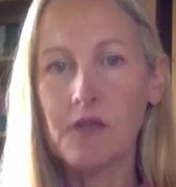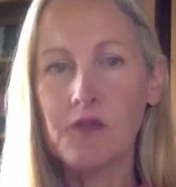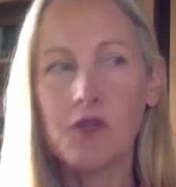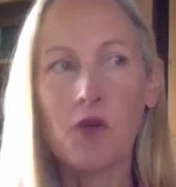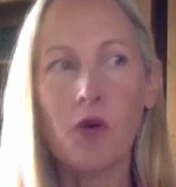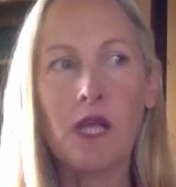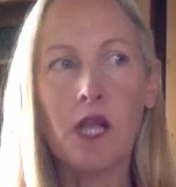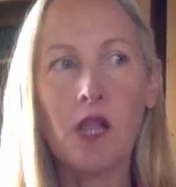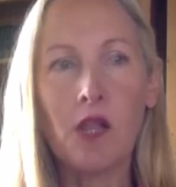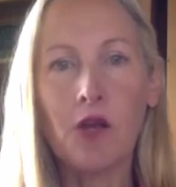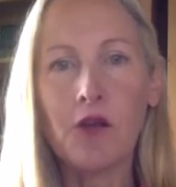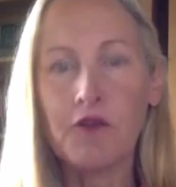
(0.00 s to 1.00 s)
So quite a
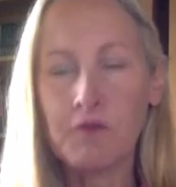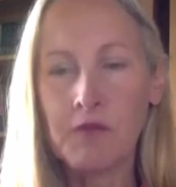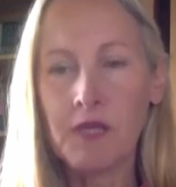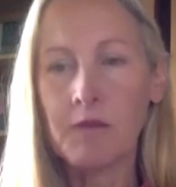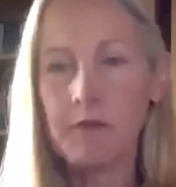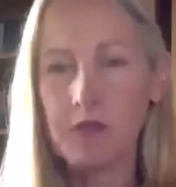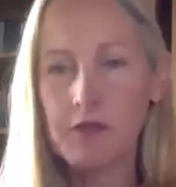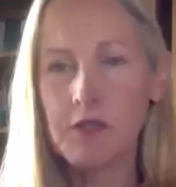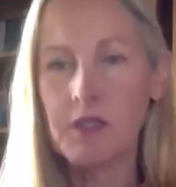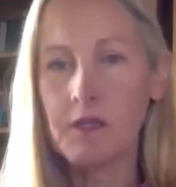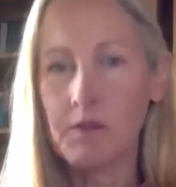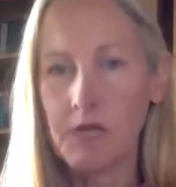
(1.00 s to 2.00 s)
lot of me
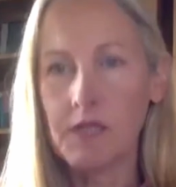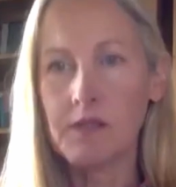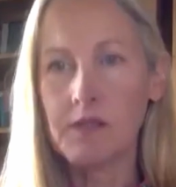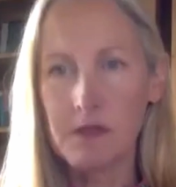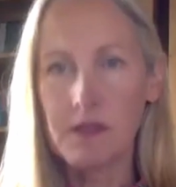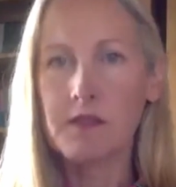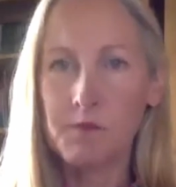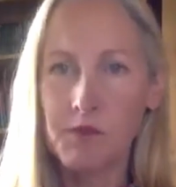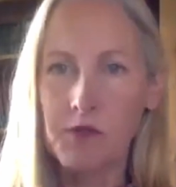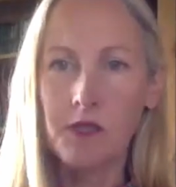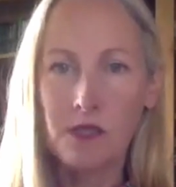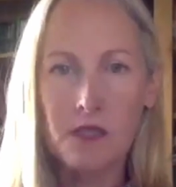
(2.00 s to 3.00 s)
emotionally went into this
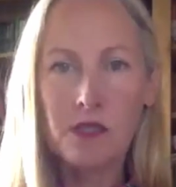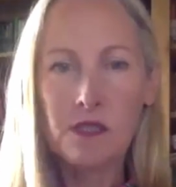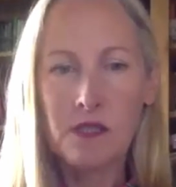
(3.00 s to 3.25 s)
book.